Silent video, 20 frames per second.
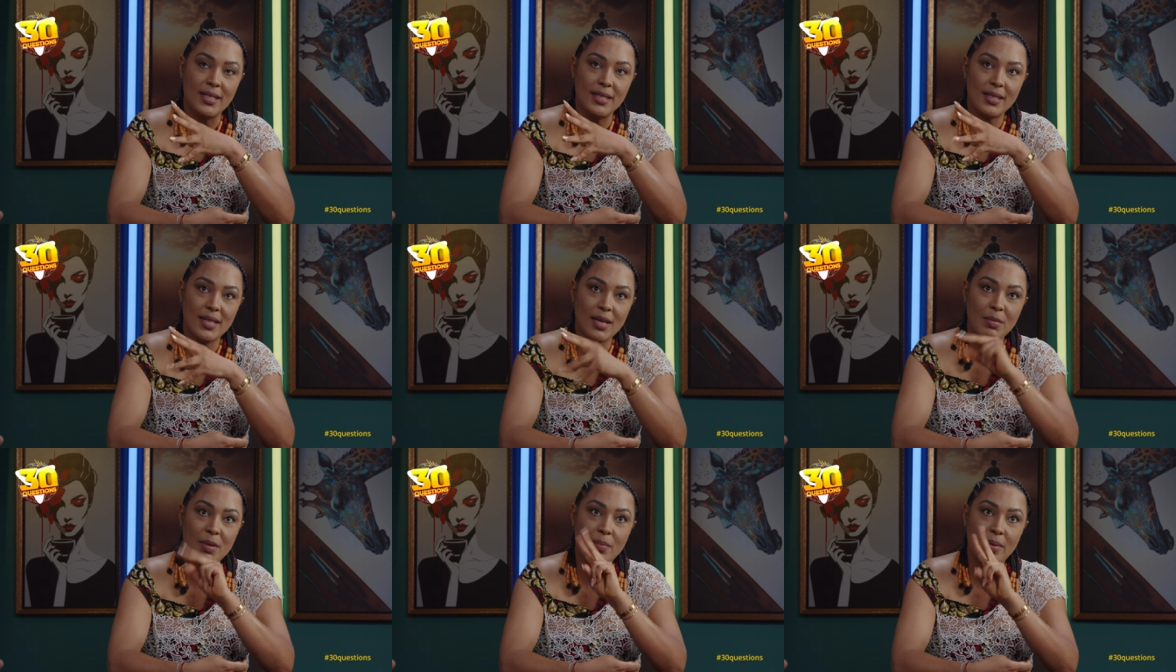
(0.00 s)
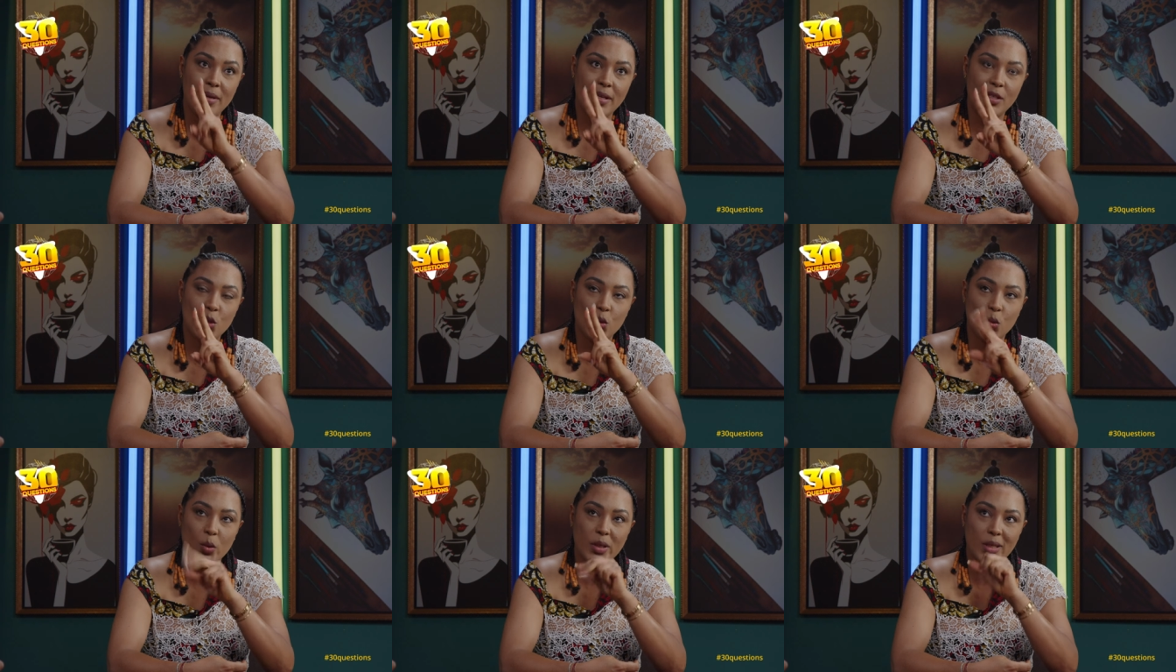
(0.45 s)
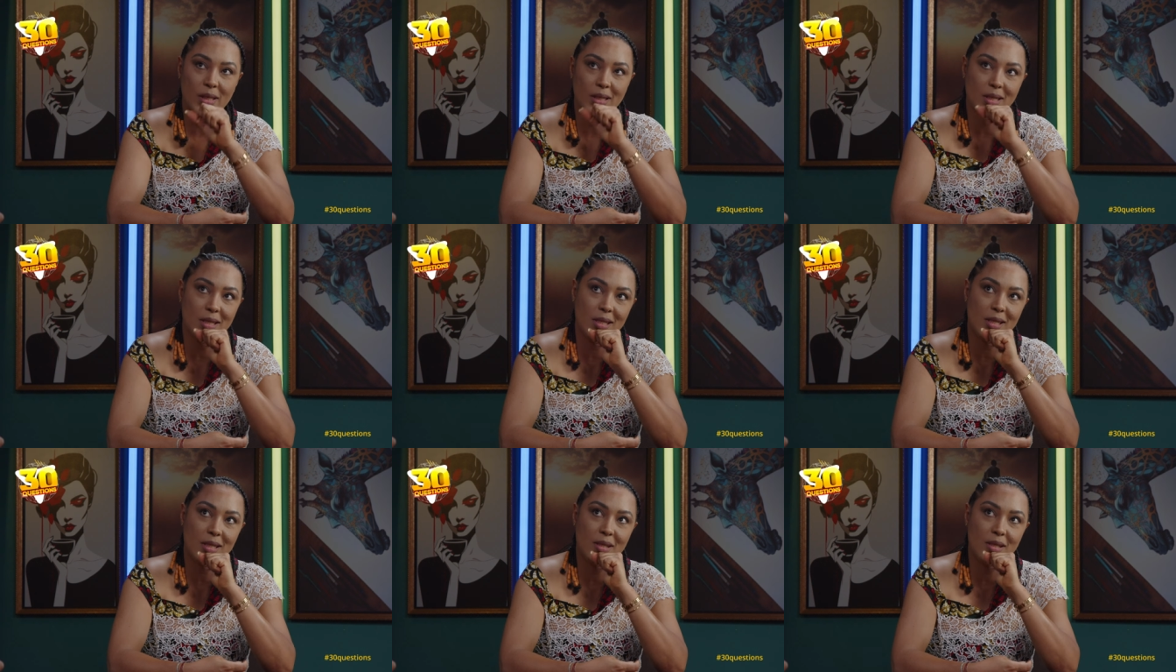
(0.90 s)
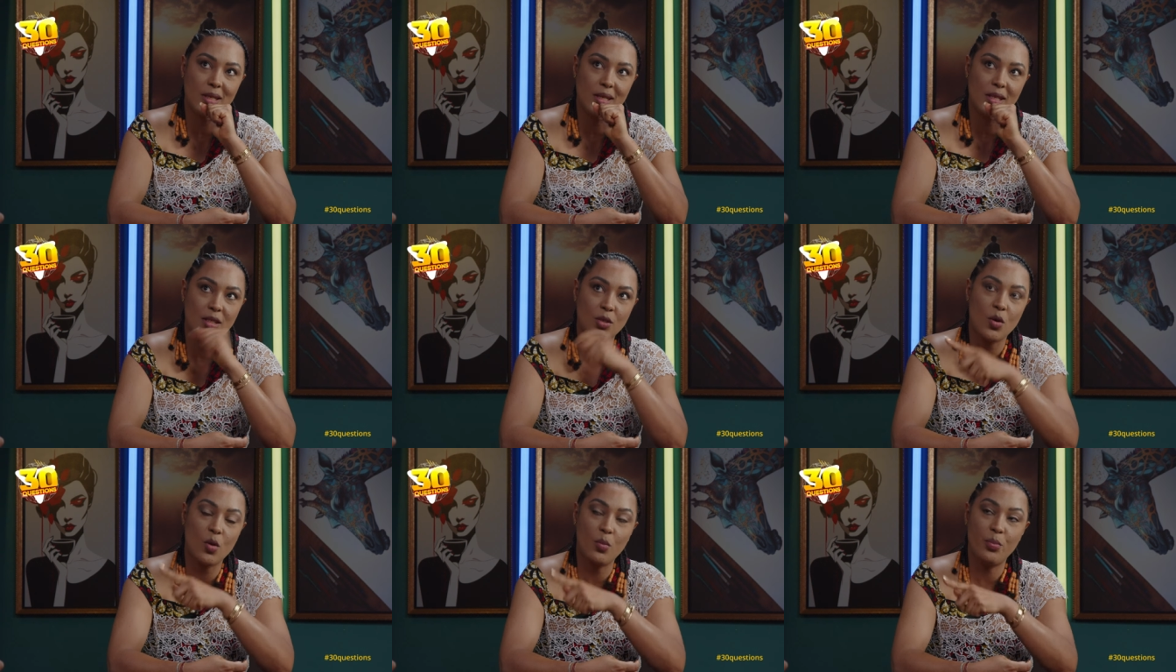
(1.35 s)
let me play twins.
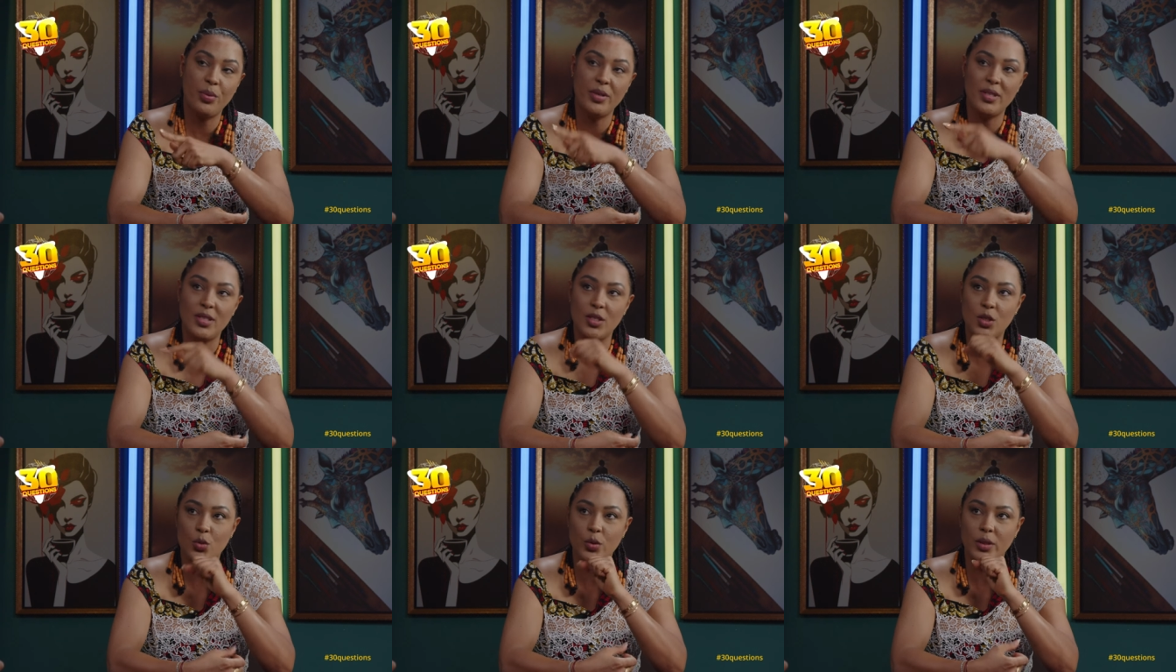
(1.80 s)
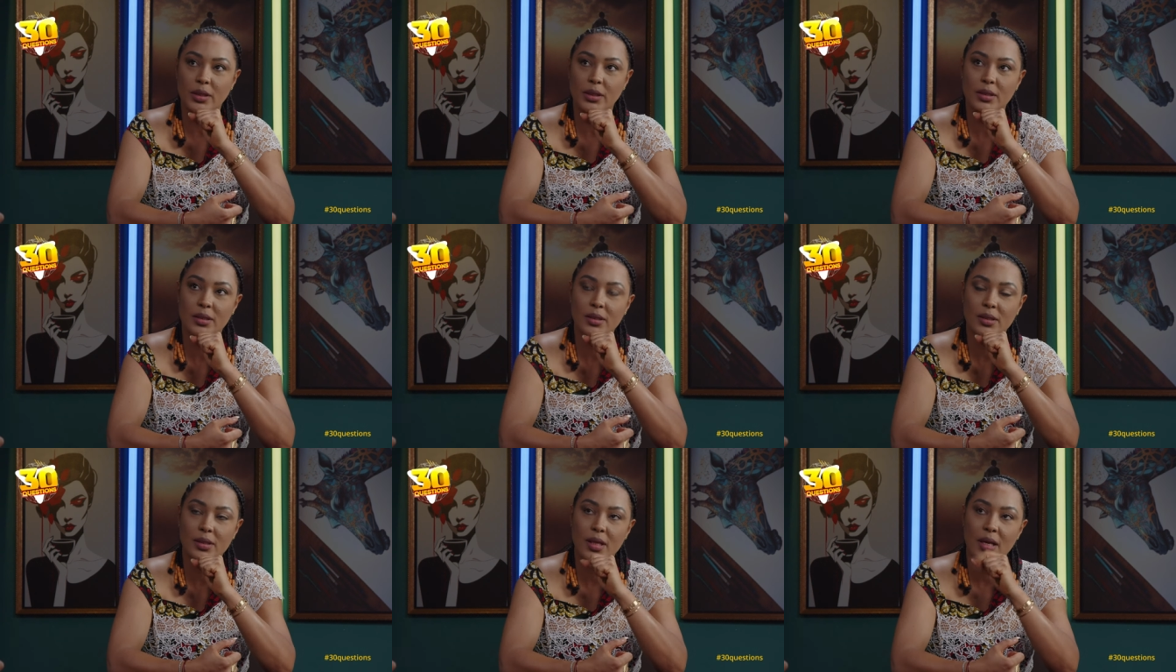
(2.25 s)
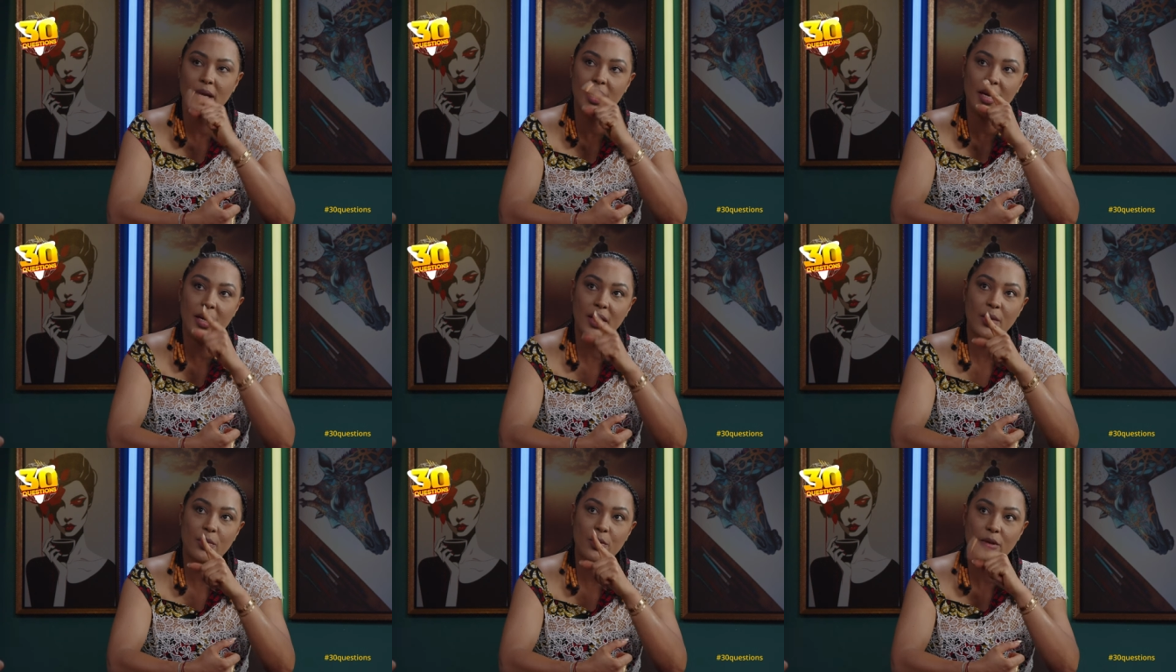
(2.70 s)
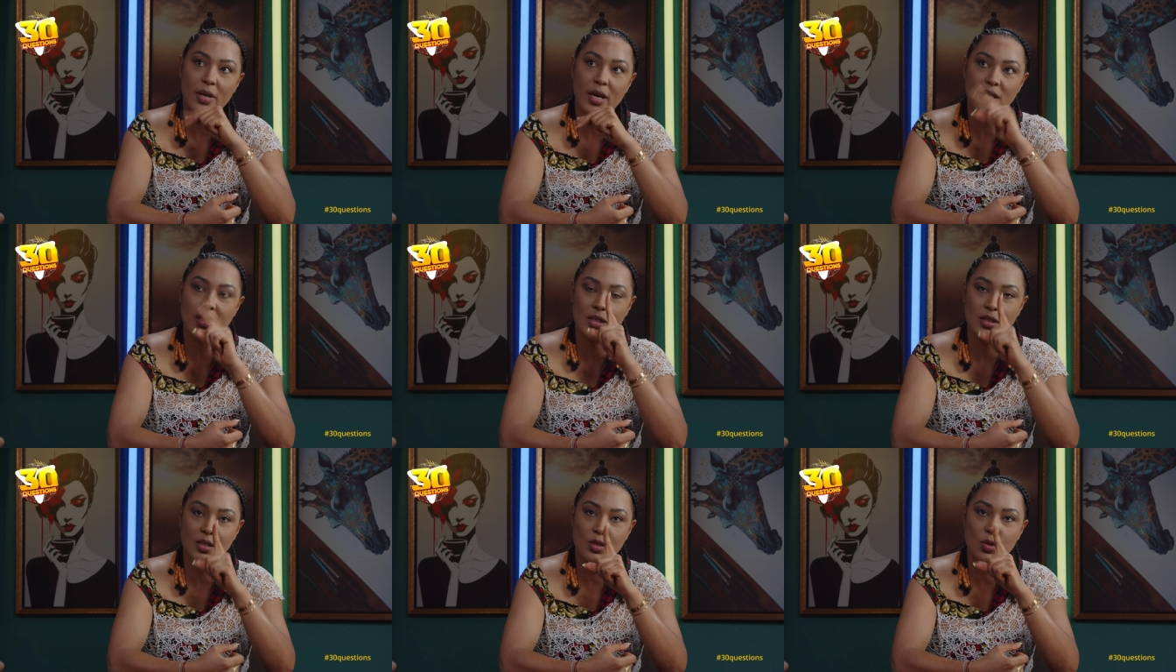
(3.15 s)
It's called Pretty Queen, AA
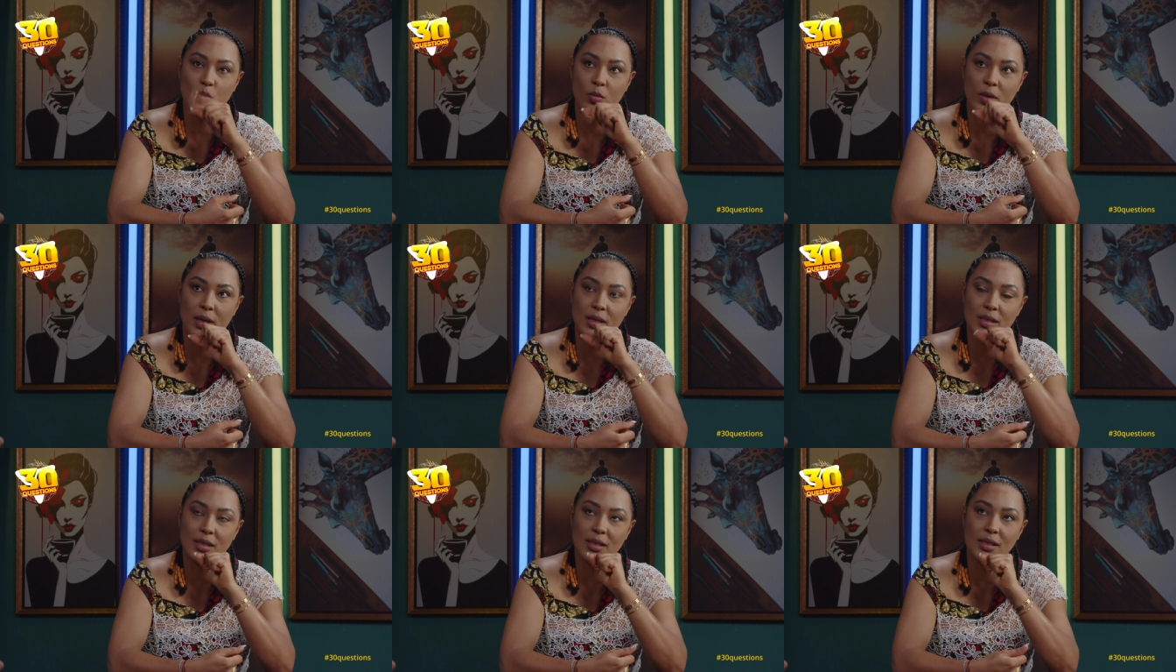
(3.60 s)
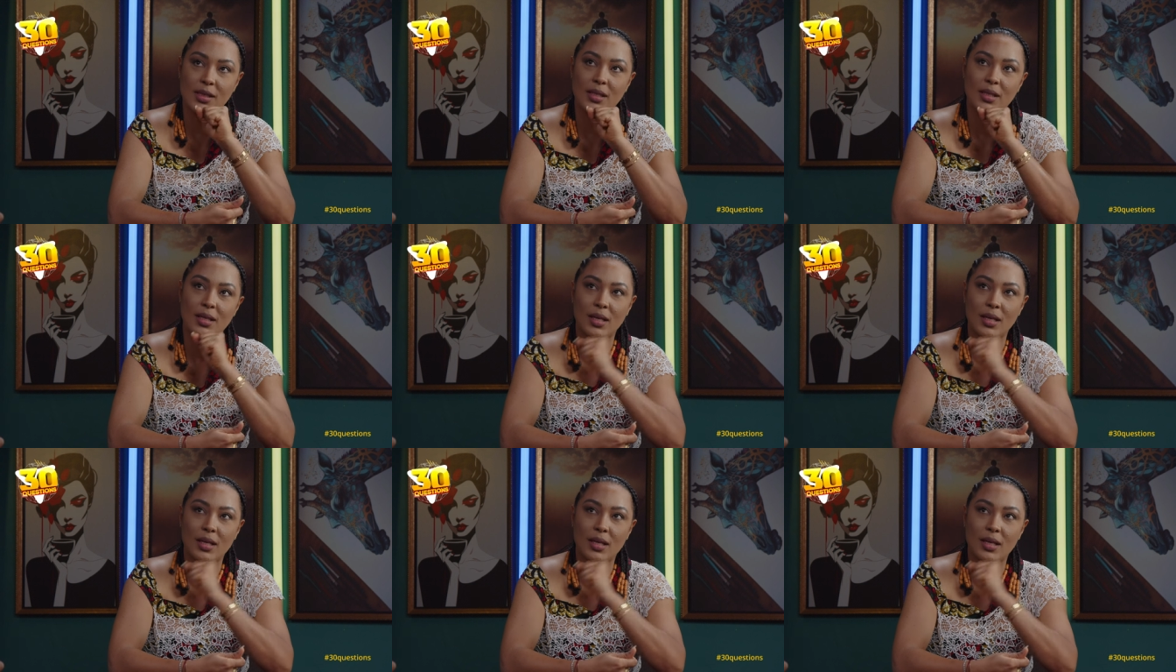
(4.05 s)
Productions, Kumasi.